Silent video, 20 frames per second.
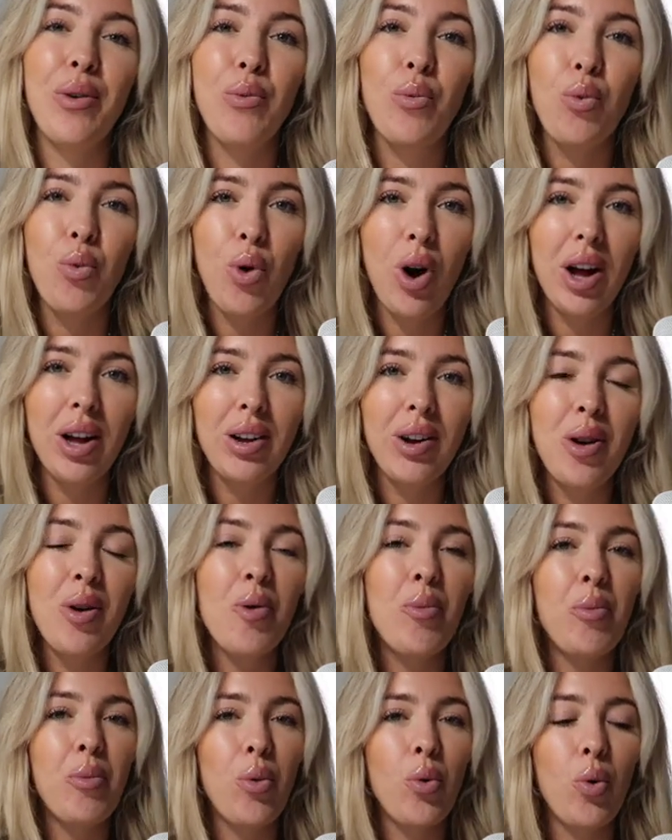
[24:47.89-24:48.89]

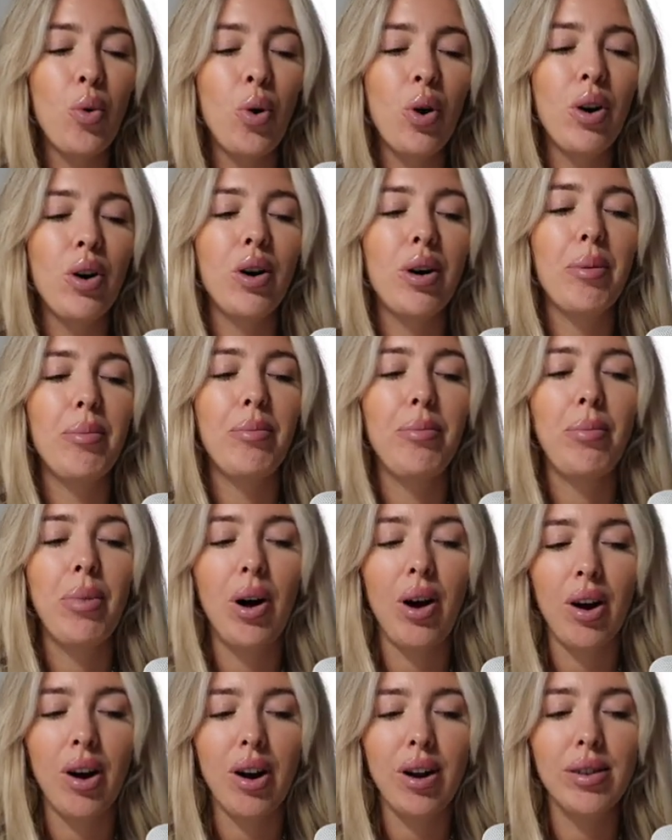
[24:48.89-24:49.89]
one more
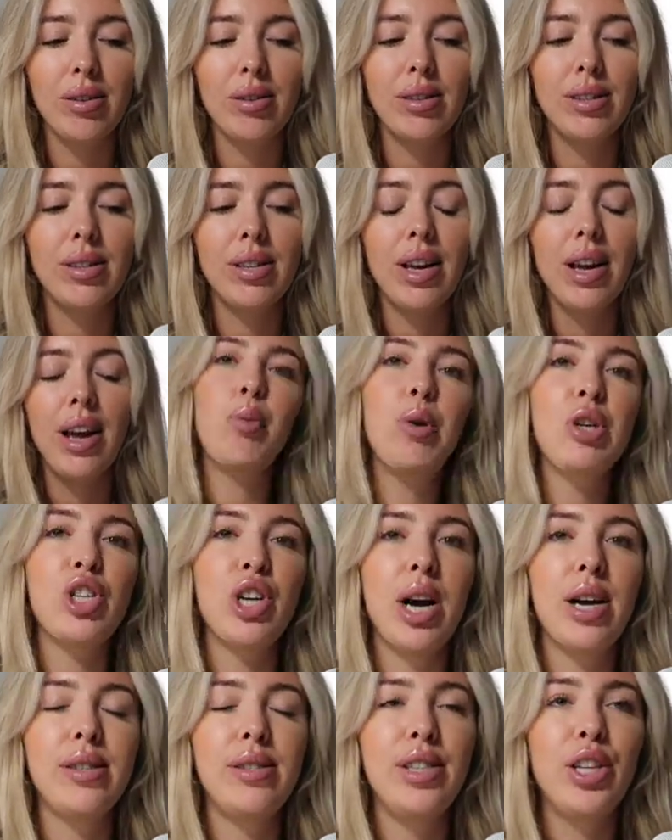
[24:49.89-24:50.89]
part which
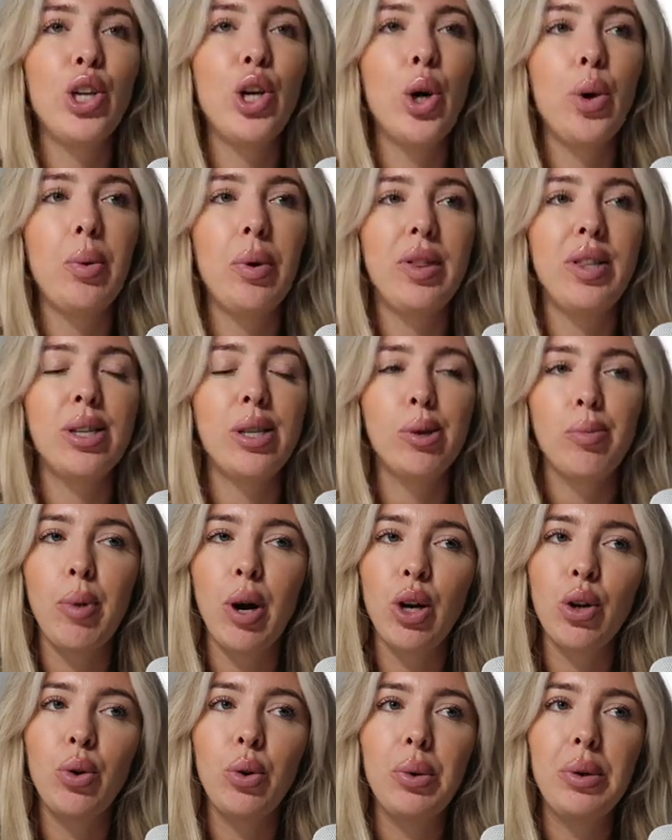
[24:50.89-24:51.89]
has to go with the
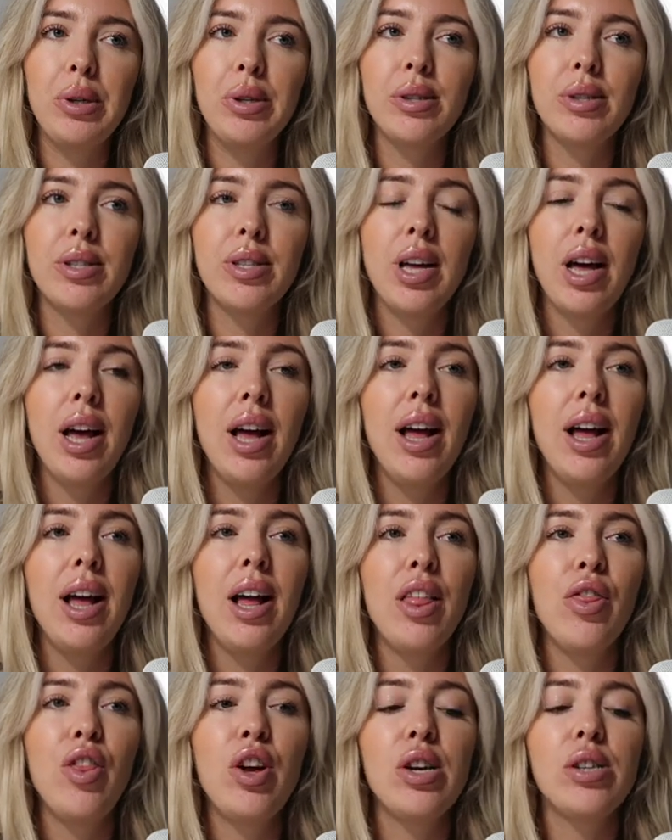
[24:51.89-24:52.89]
SMART goals.
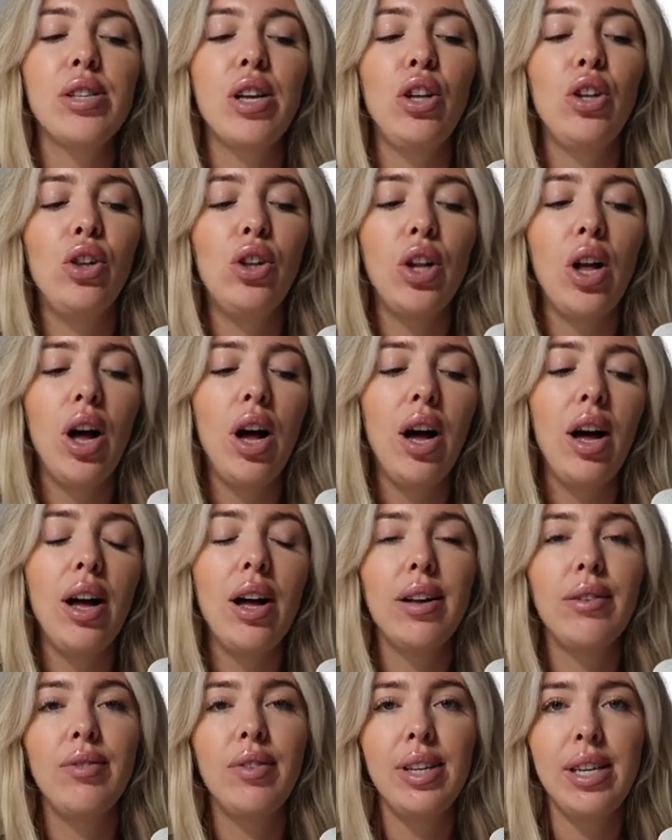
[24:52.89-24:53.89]
There's a law
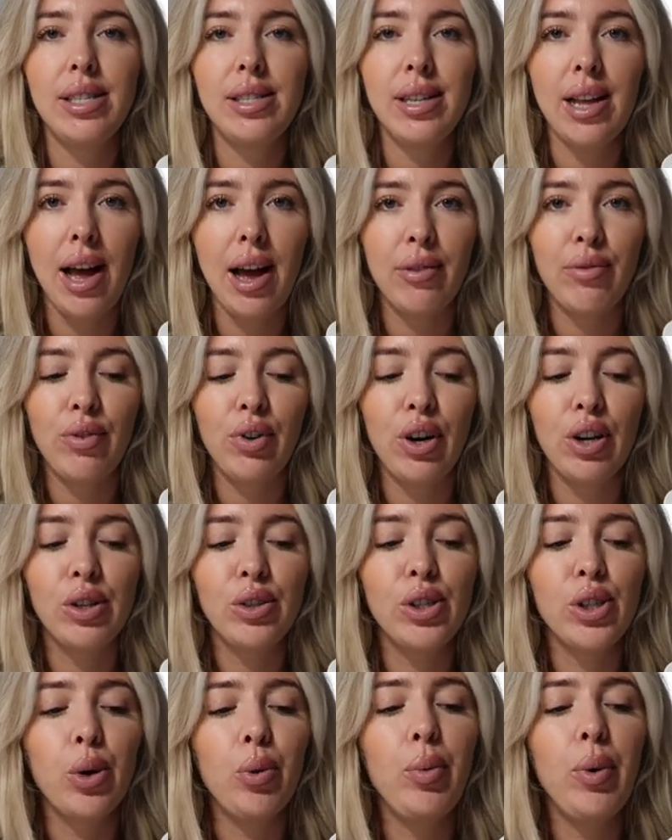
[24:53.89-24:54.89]
of least
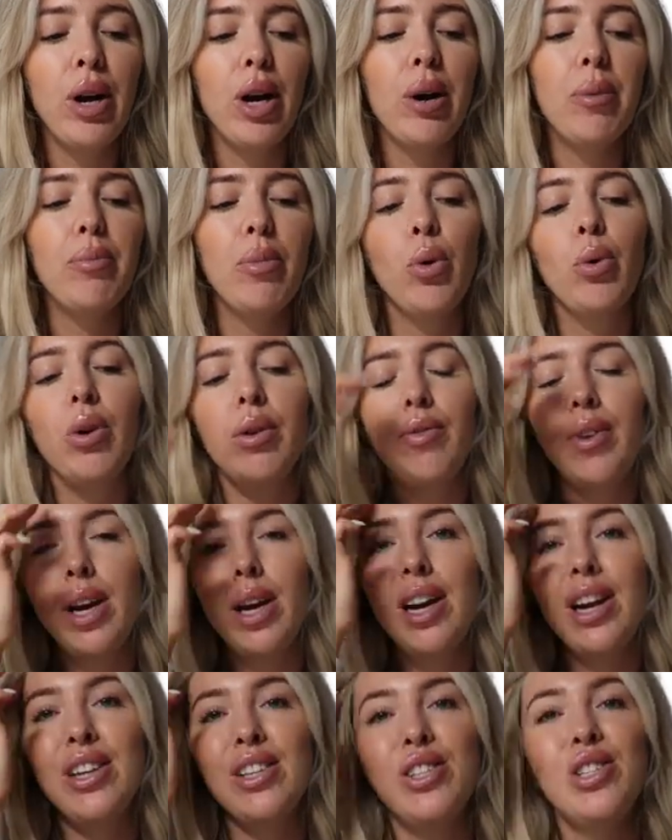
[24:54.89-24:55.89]
effort. So we are
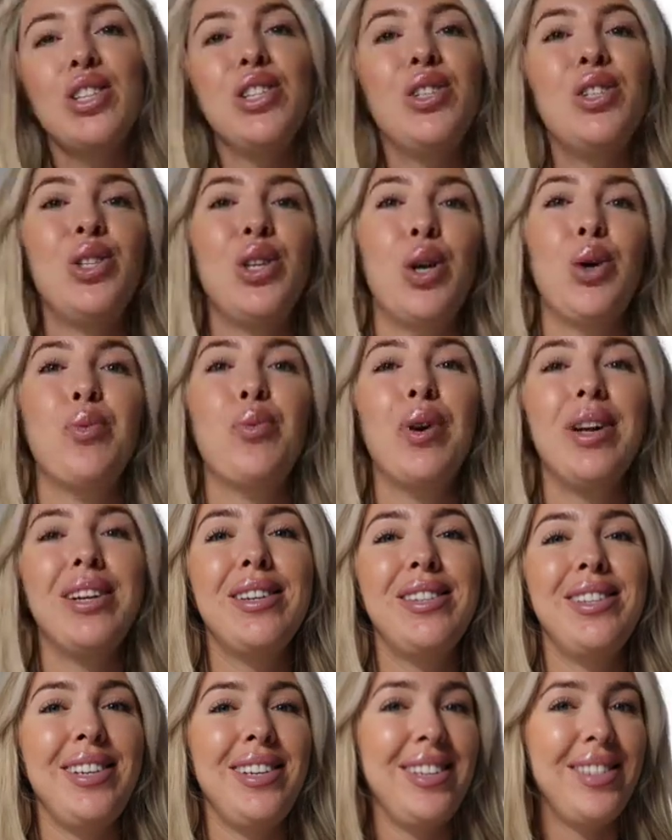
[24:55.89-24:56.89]
motivated to do what
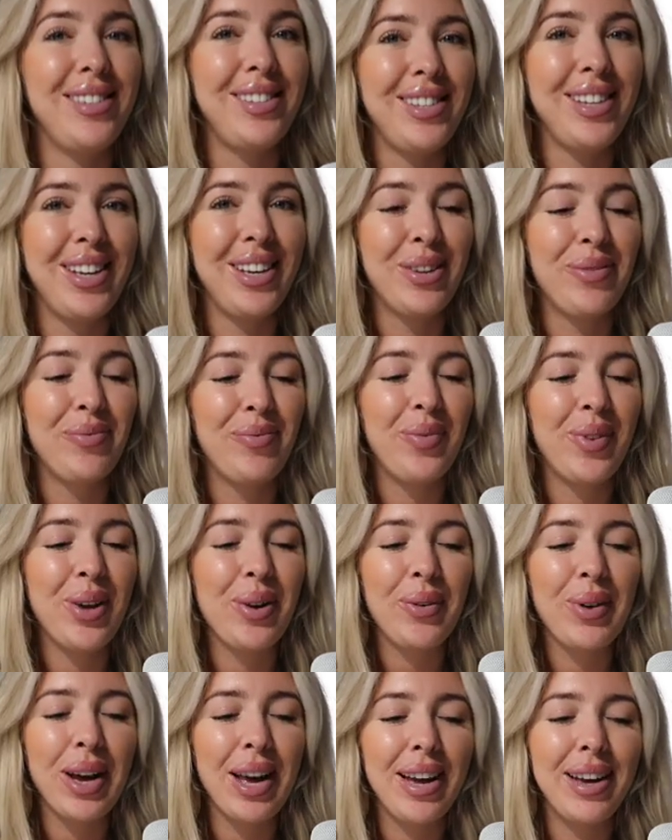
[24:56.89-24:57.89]
is easy,
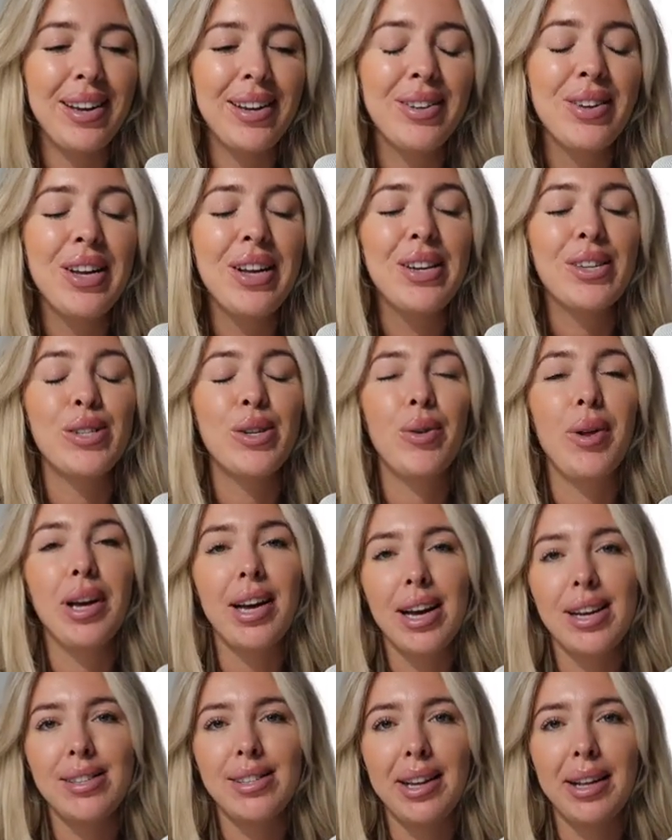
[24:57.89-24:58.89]
okay? So
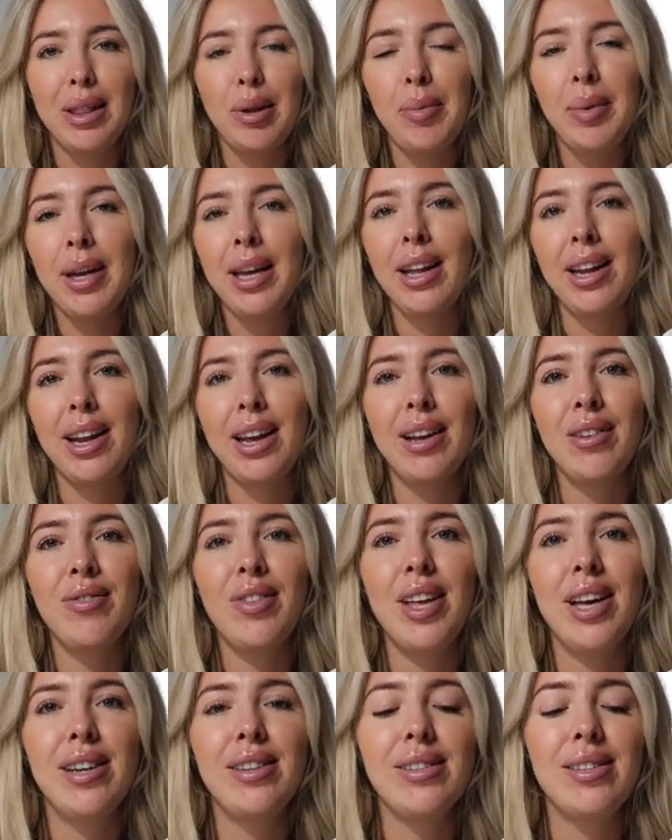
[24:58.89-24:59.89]
like I said at the beginning of
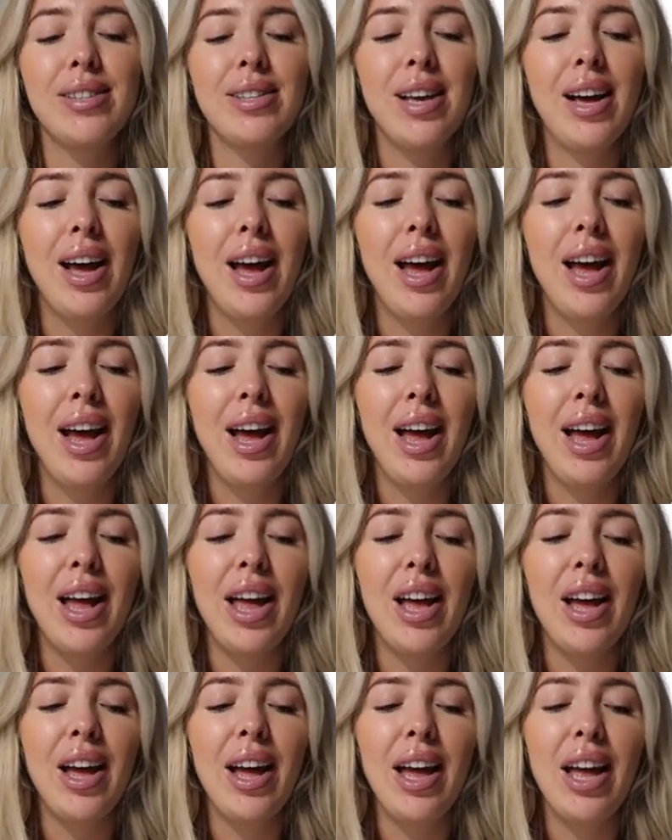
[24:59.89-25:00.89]
this,
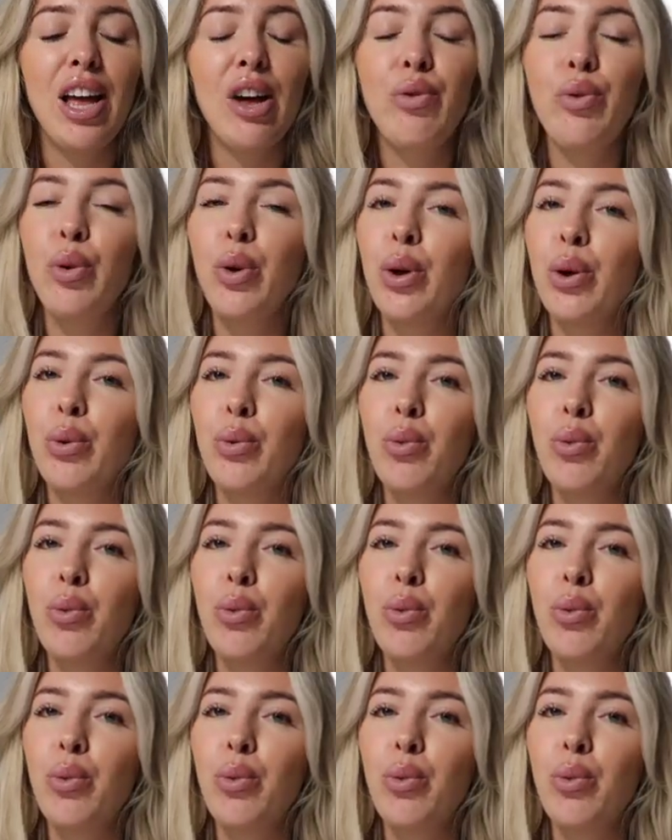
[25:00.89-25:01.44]
if we